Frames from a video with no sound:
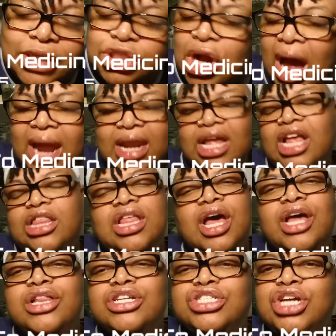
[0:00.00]
been trying to get the
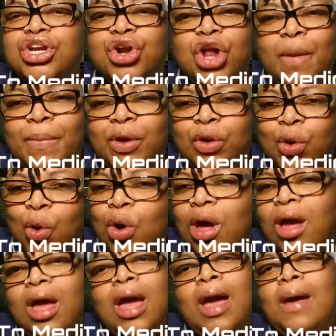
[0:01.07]
other channel up and
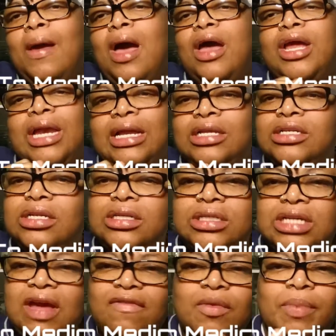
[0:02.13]
going and
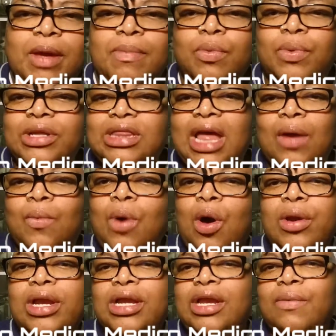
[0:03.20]
giving people what they
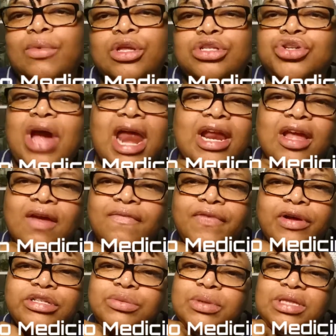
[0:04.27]
want, and then when you try to give
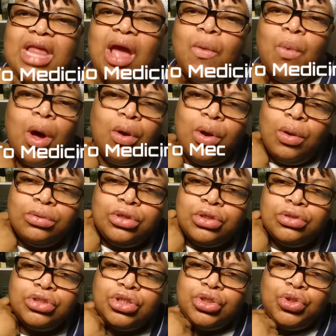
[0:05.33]
folks what they want on
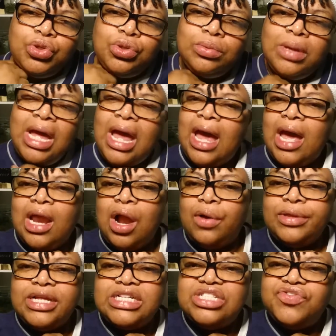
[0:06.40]
YouTube and
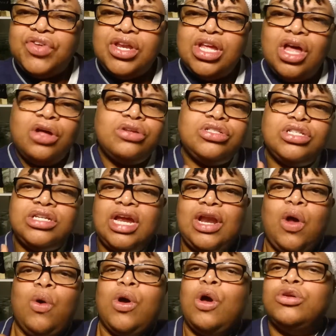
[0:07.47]
on these videos and they
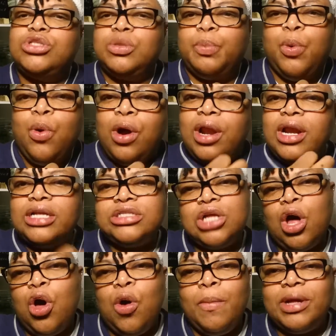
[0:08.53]
don't go support it, it's a
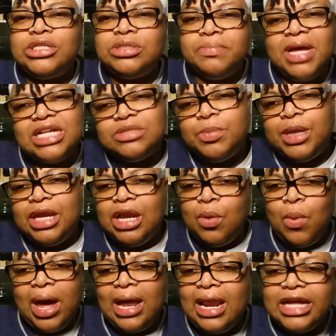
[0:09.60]
whole bunch of mess. But
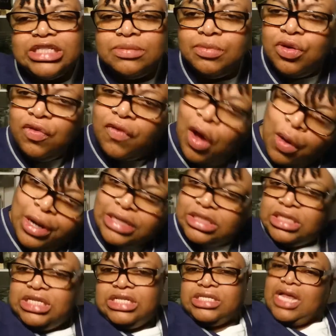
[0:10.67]
anyway, let's move on
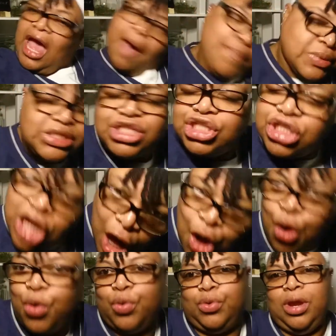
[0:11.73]
into this
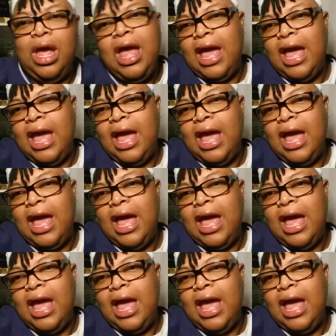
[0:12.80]
episode.